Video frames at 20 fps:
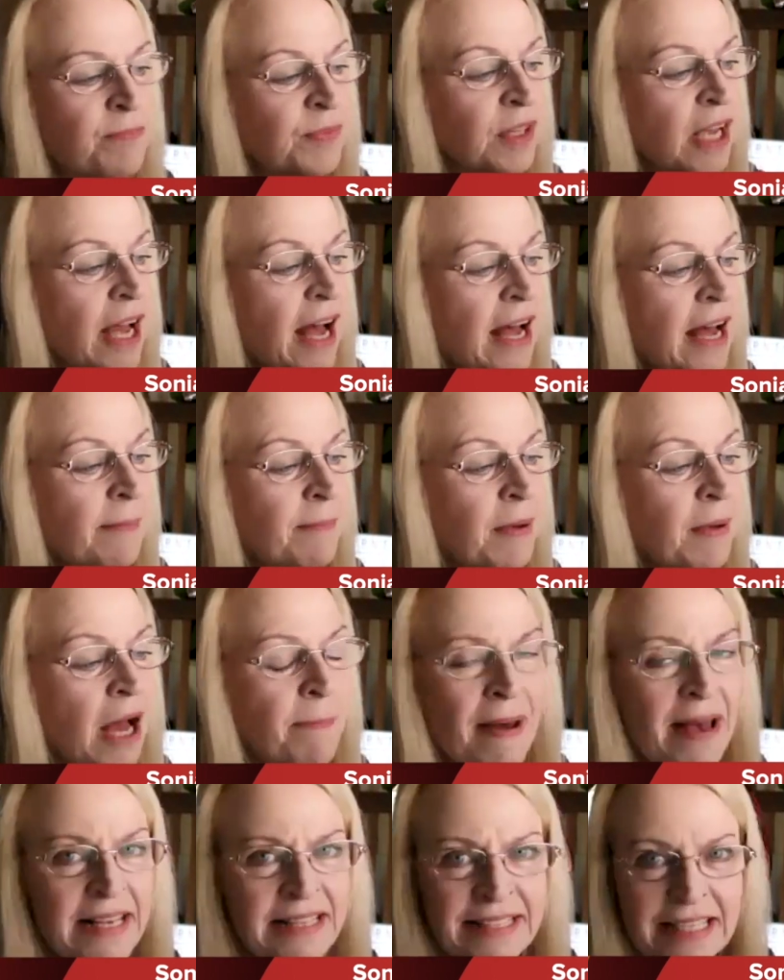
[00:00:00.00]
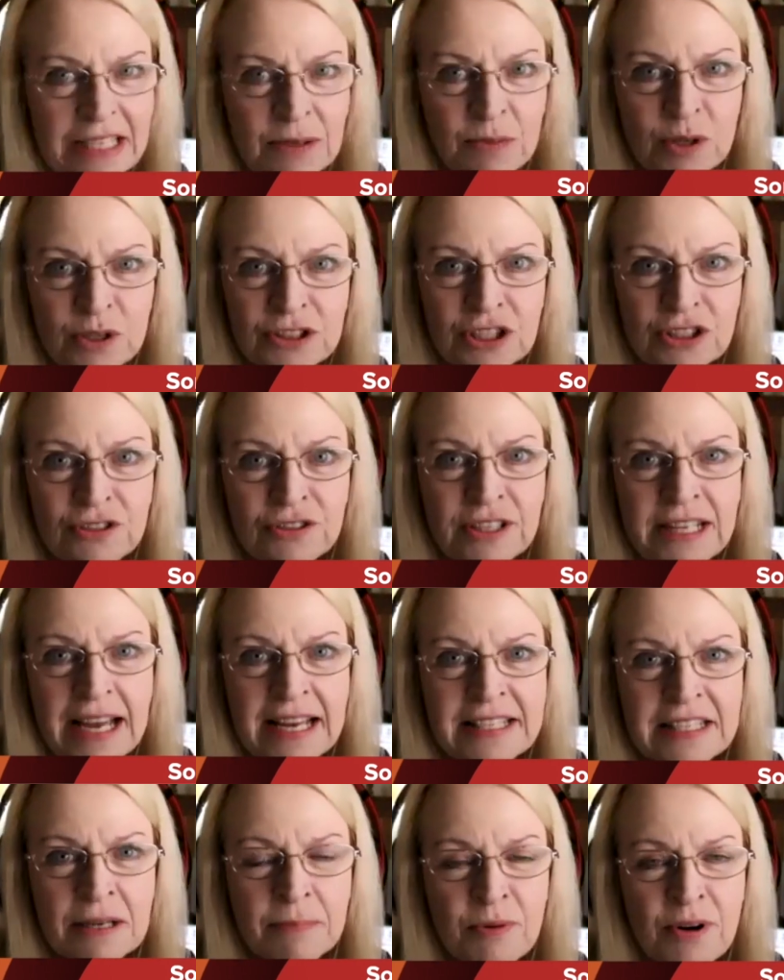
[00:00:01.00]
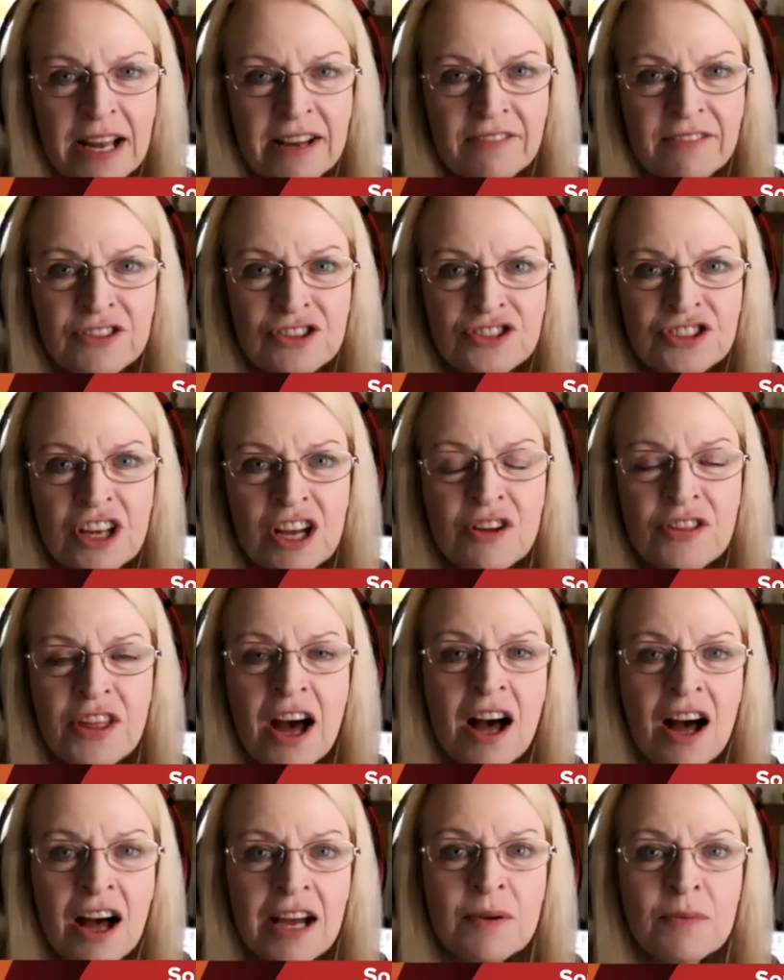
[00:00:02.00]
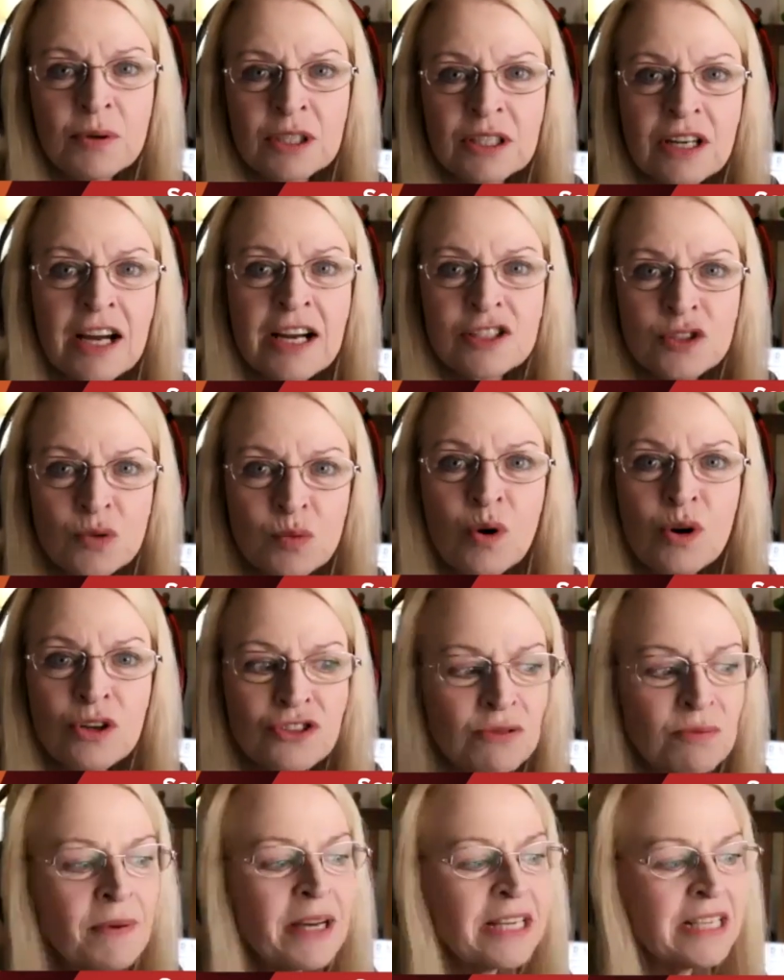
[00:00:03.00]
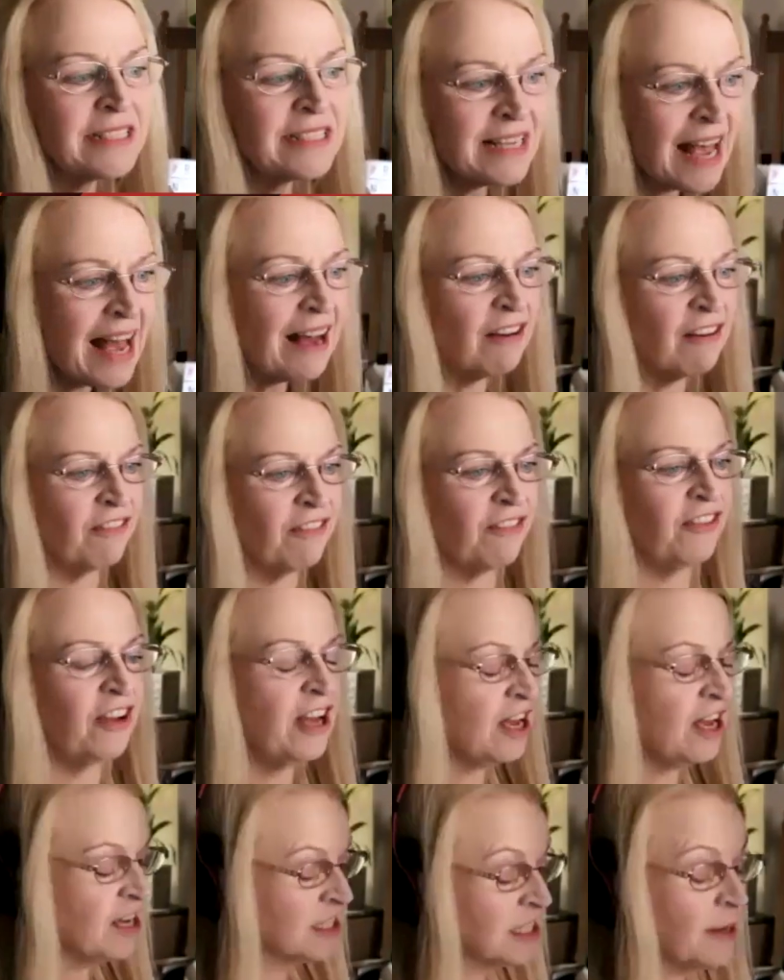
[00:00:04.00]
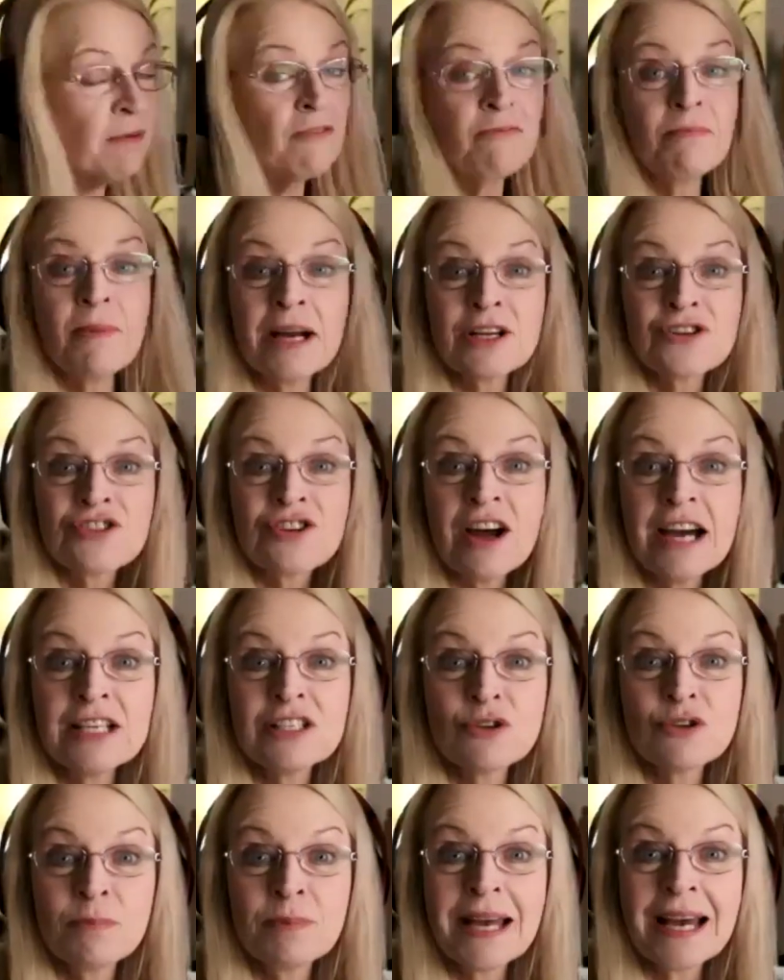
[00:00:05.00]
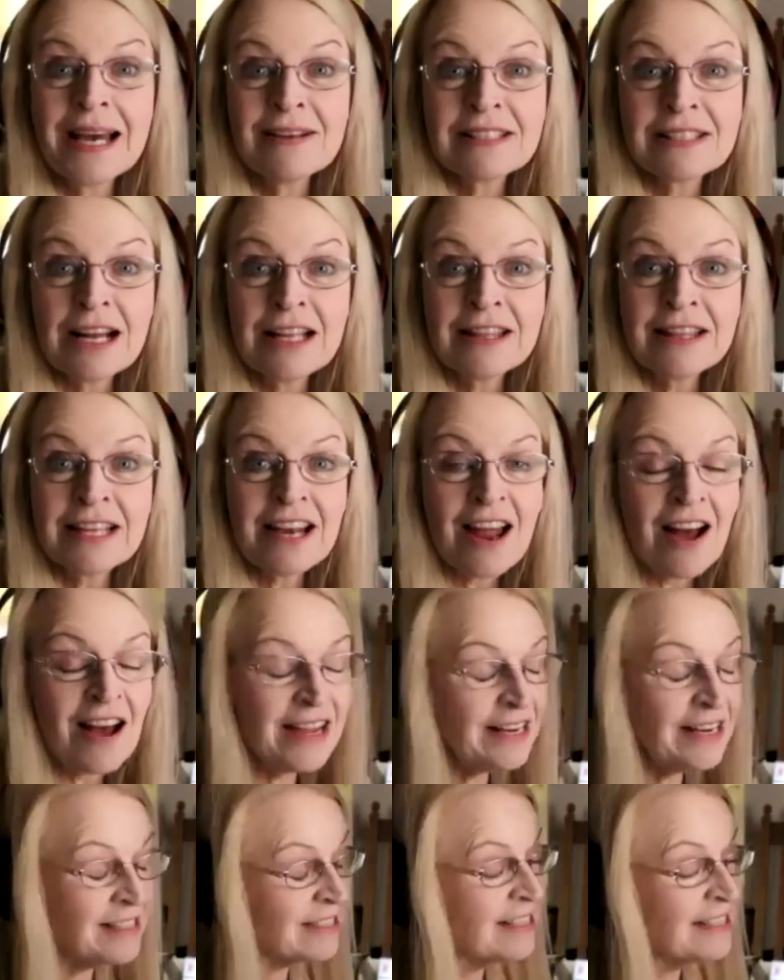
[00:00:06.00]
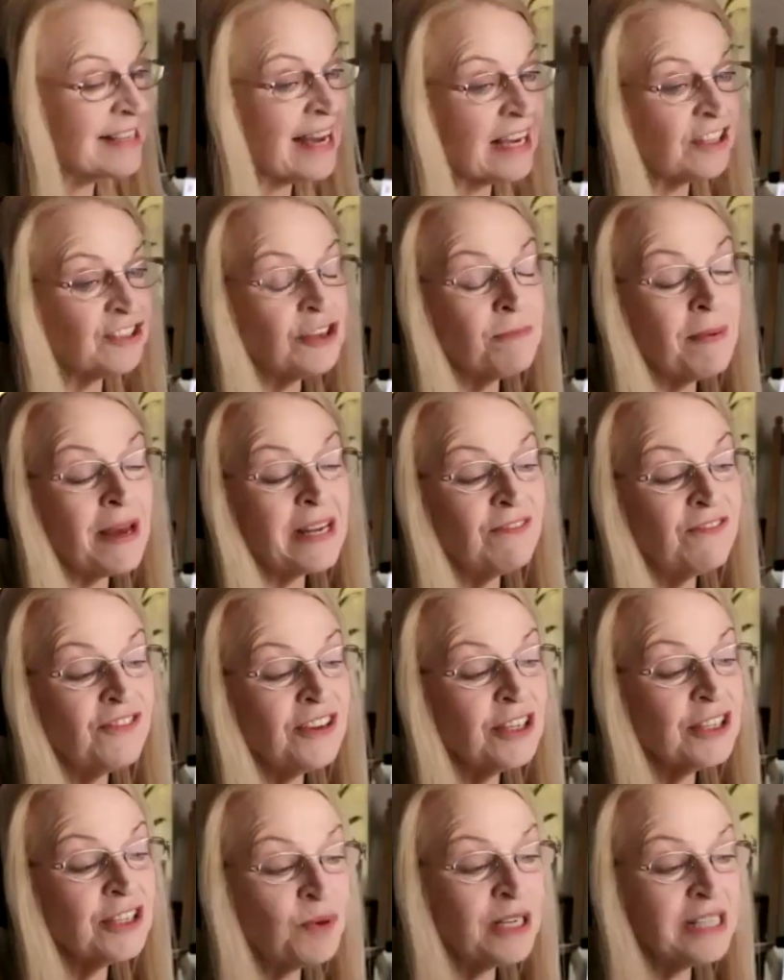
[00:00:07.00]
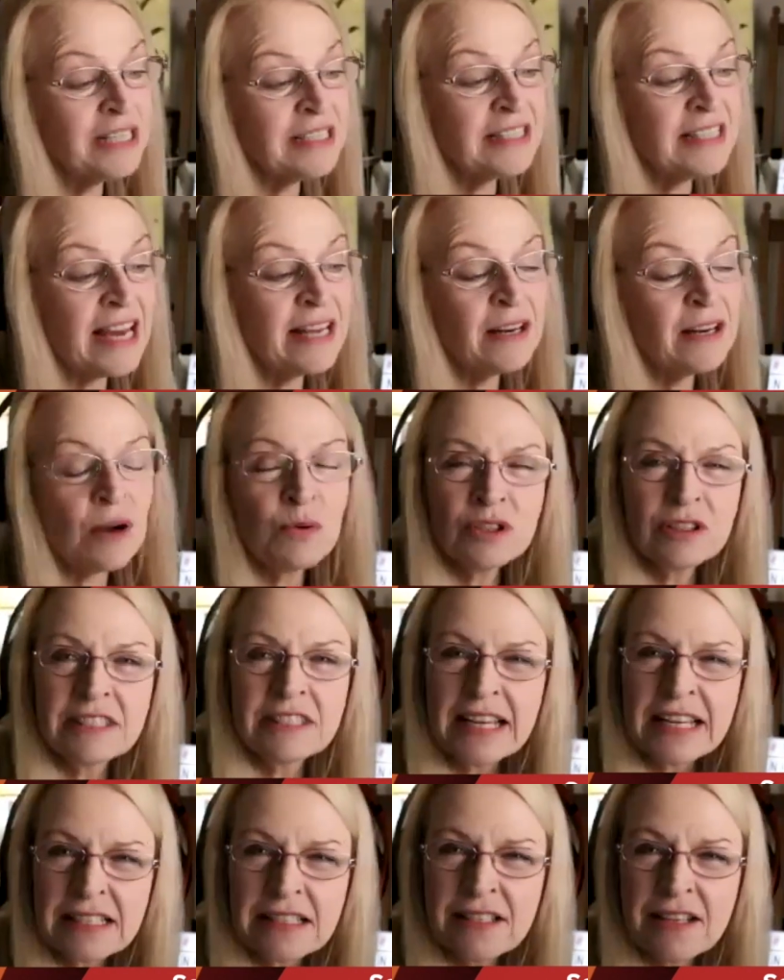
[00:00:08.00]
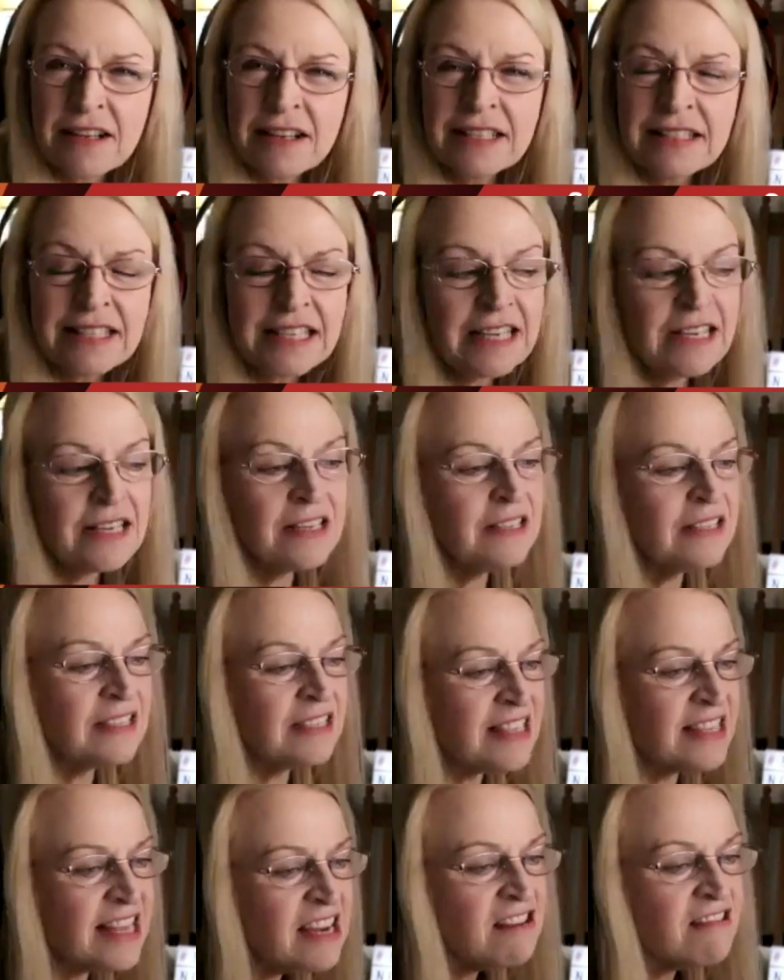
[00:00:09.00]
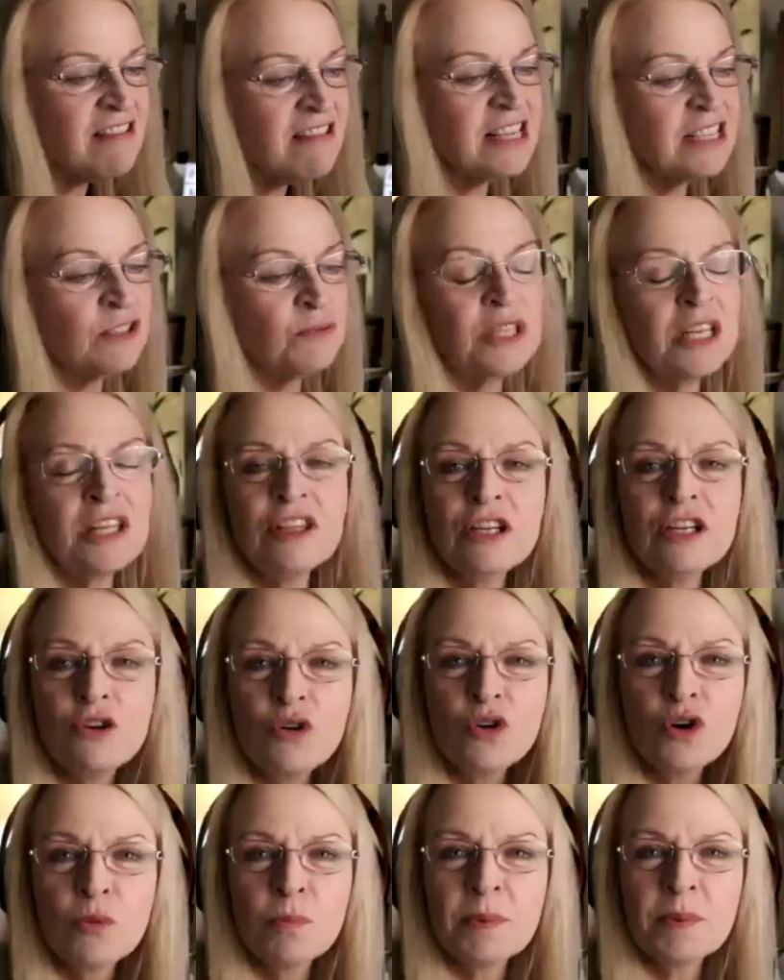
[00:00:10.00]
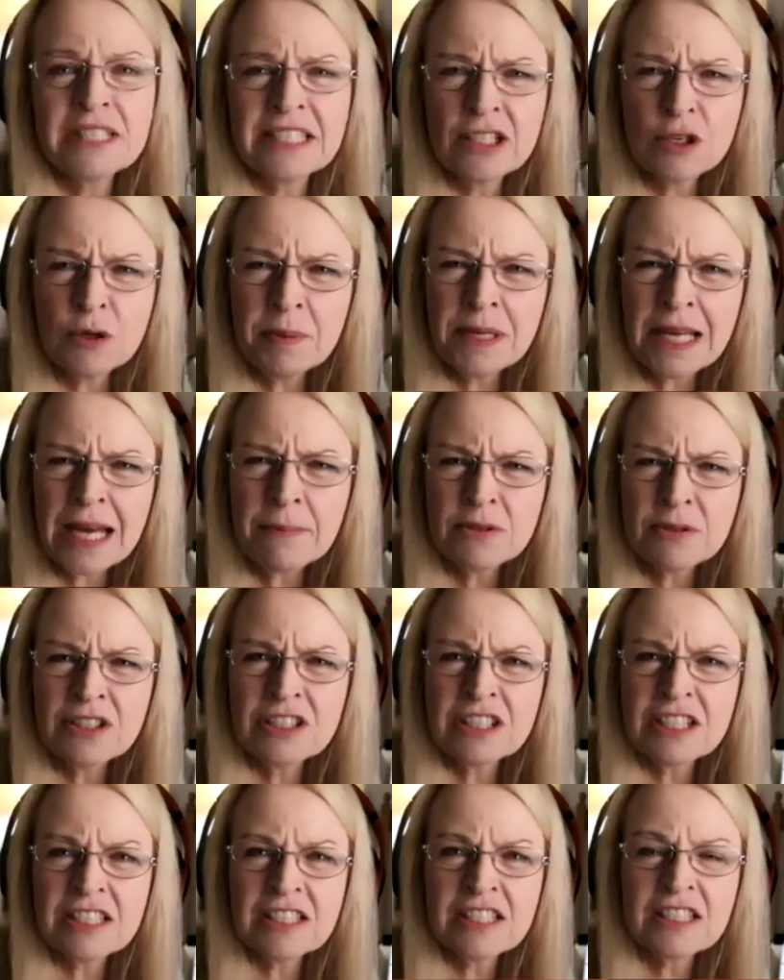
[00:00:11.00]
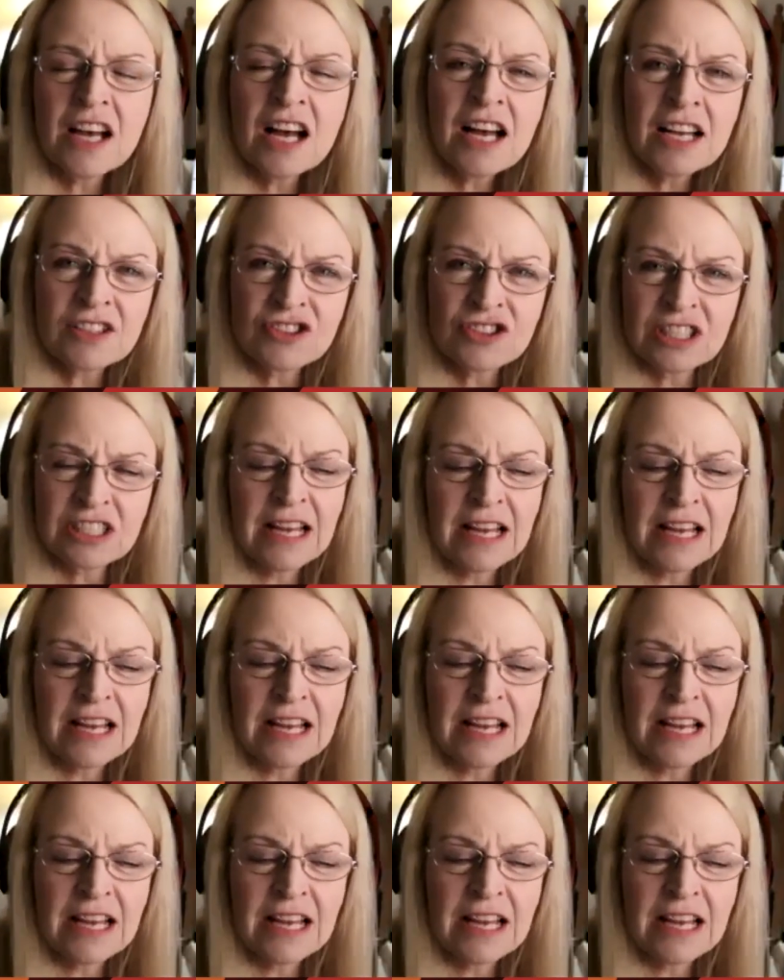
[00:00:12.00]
I basically want to create a breakfast show that I would like to watch myself. Some of my tries will be outside the line. As Natasha Bedingfield once said, I want to test ideas, theories within the law, but still be able to discuss